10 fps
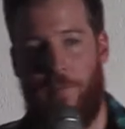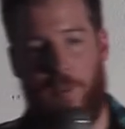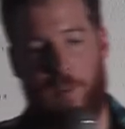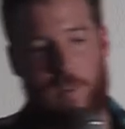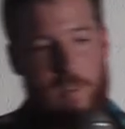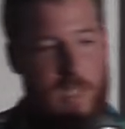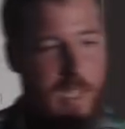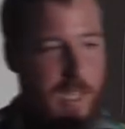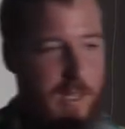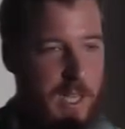First,
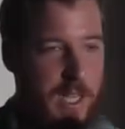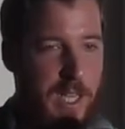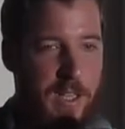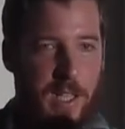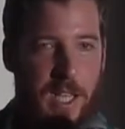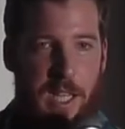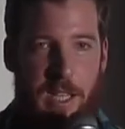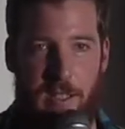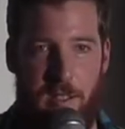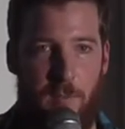I, I, get, a, I
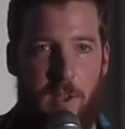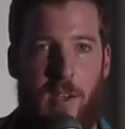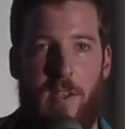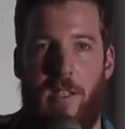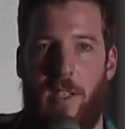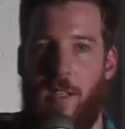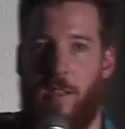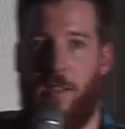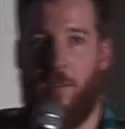get a SIM card in,